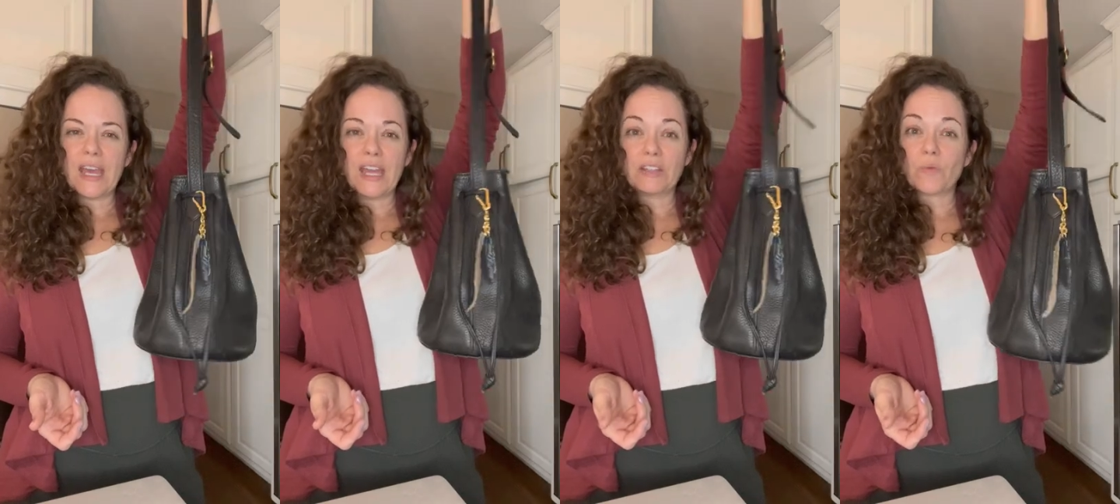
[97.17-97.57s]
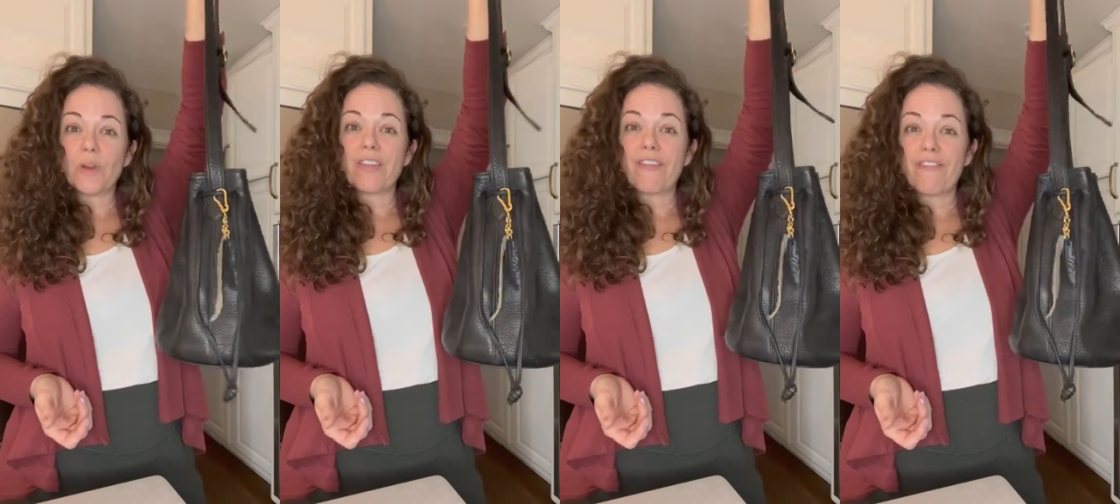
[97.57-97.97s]
It's one
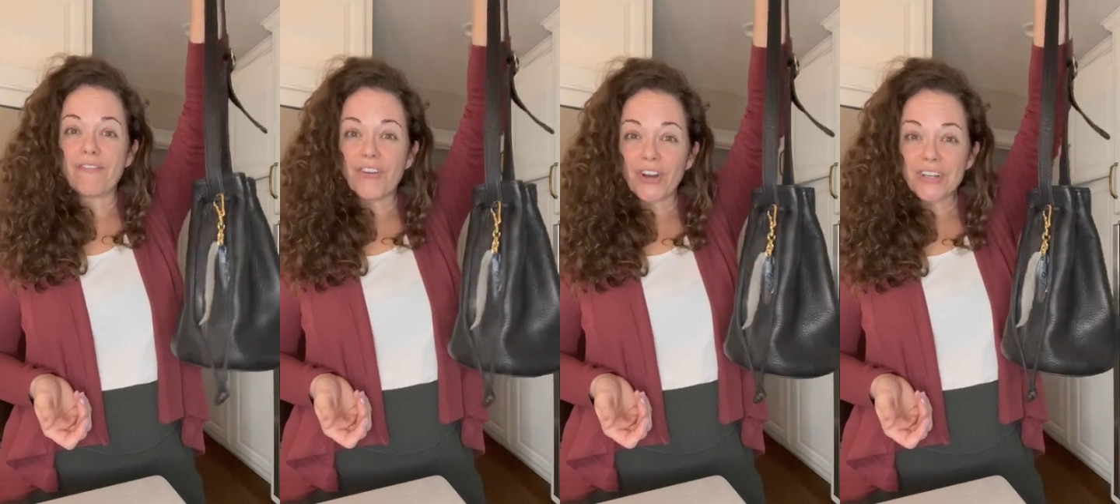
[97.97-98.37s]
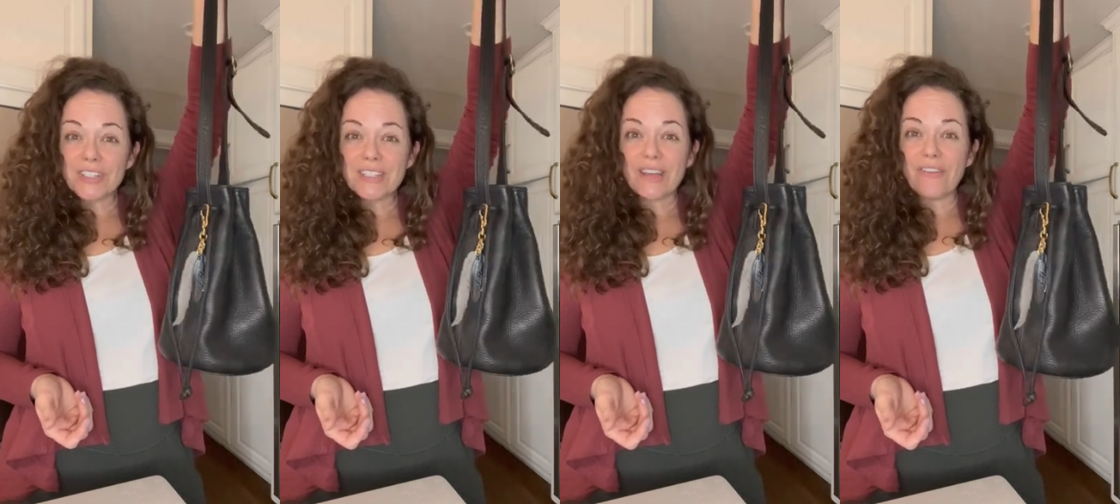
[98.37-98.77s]
of the
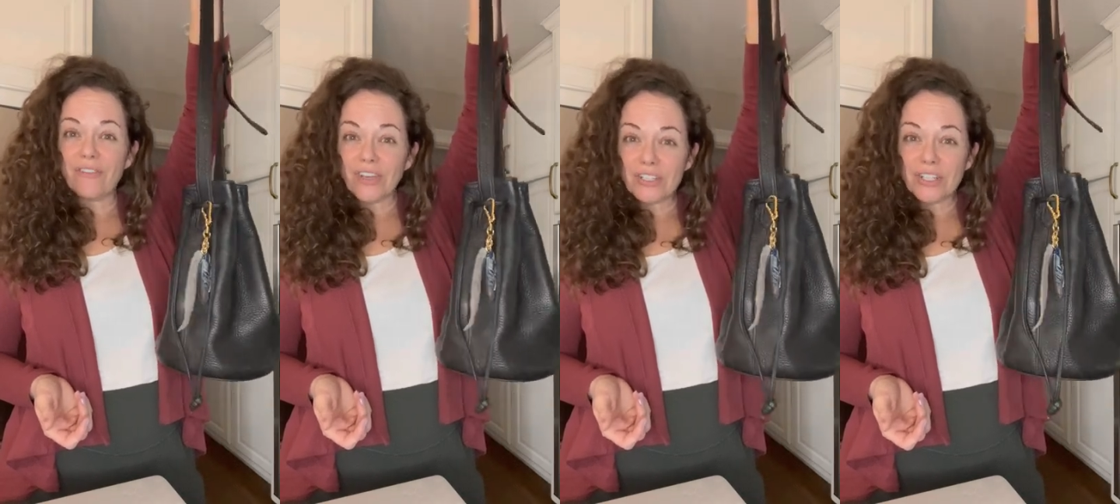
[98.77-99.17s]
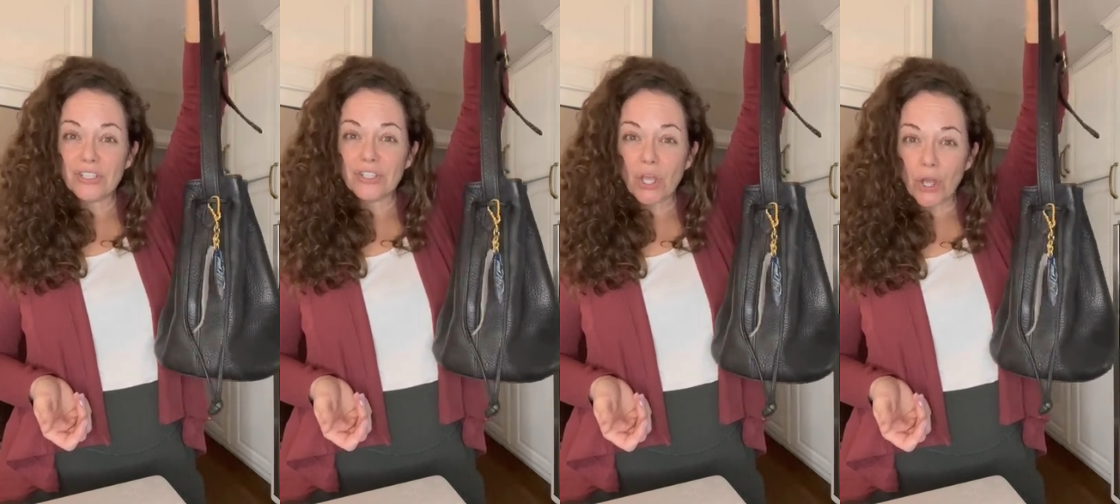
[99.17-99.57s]
first
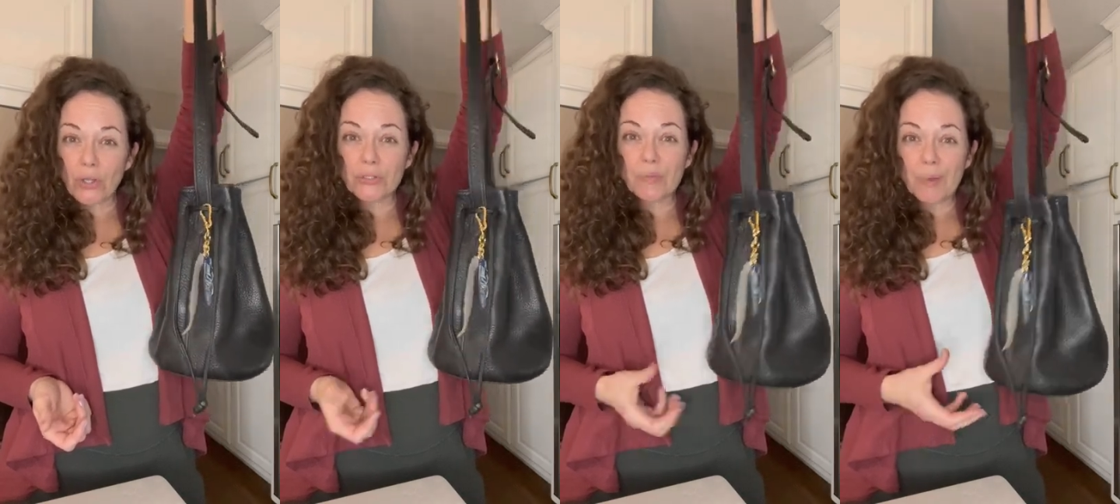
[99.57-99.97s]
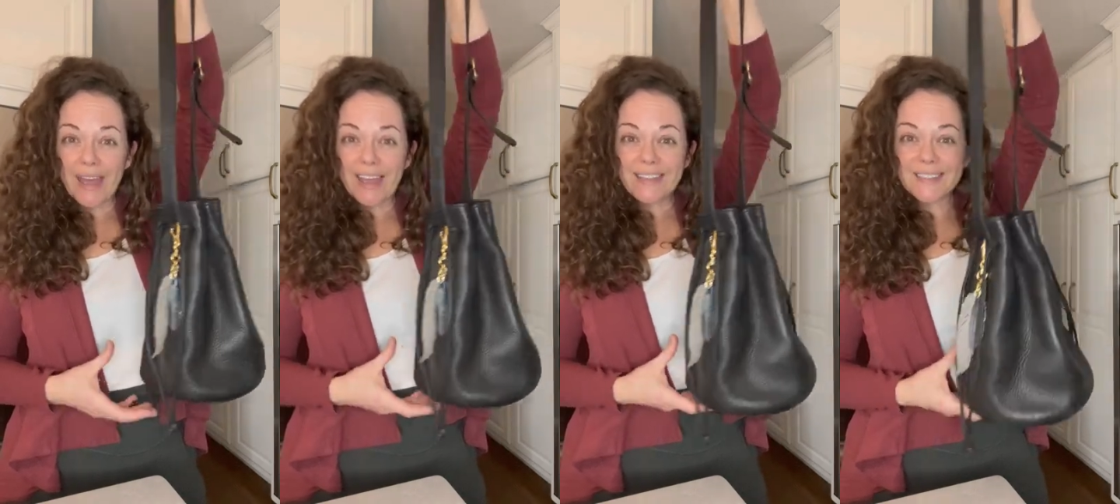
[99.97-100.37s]
vintage coach
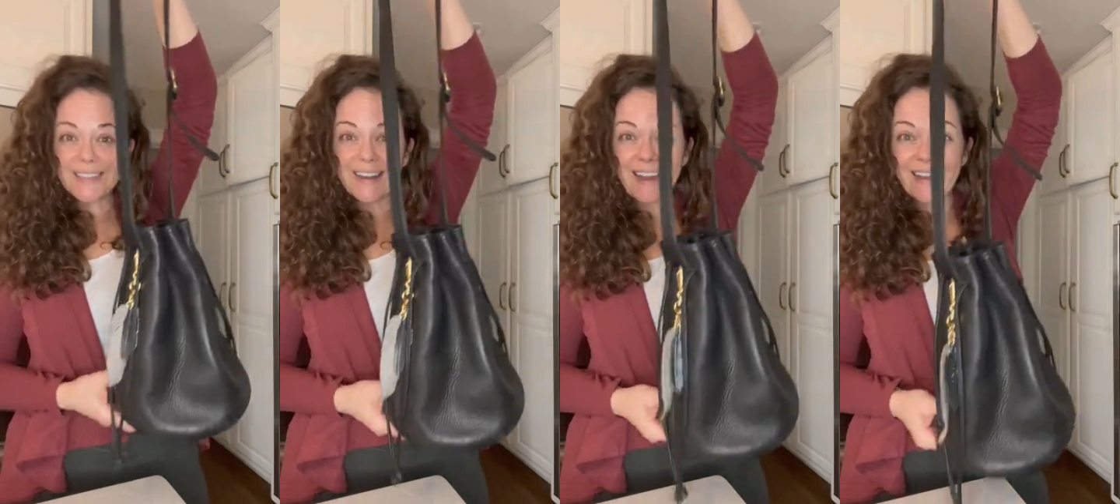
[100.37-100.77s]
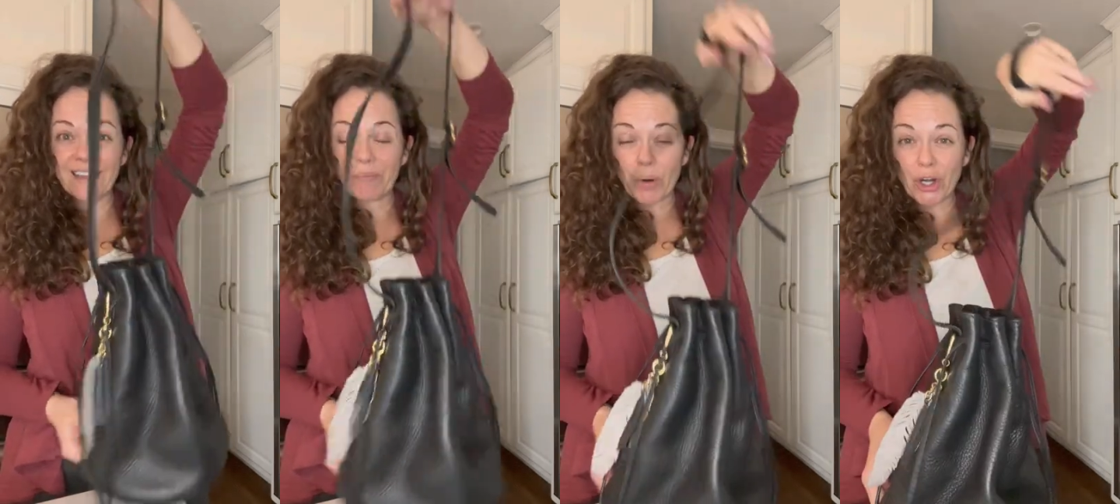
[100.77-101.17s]
bags that I
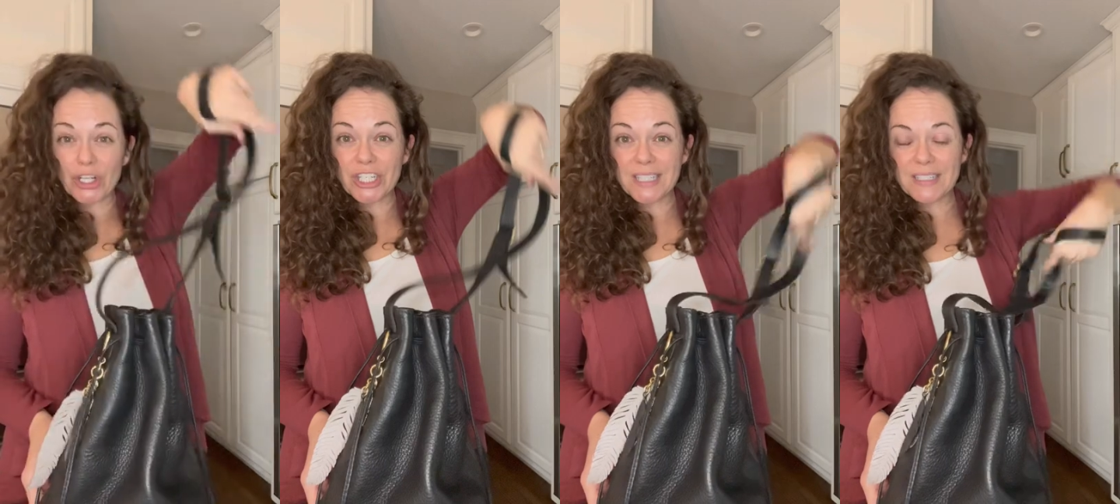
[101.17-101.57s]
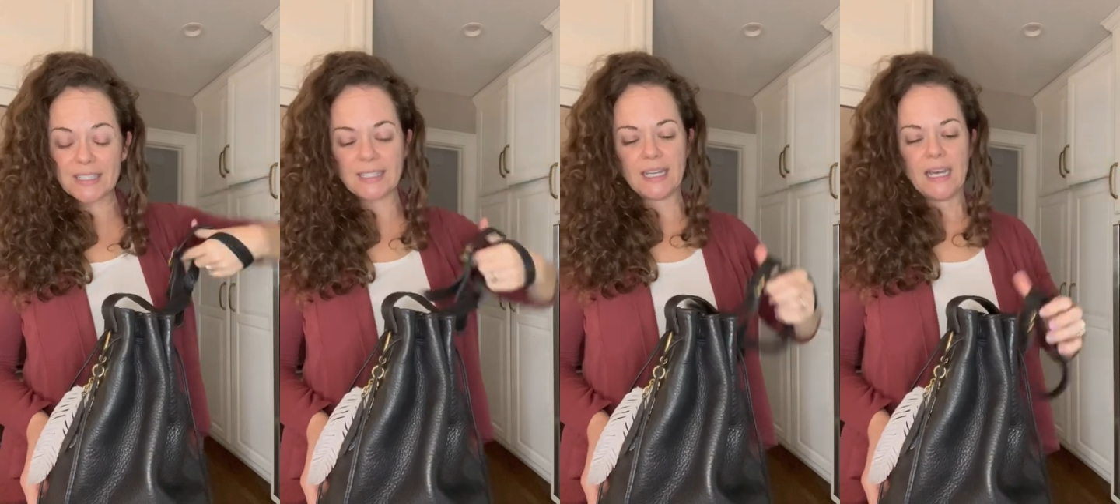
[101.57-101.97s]
have purchased.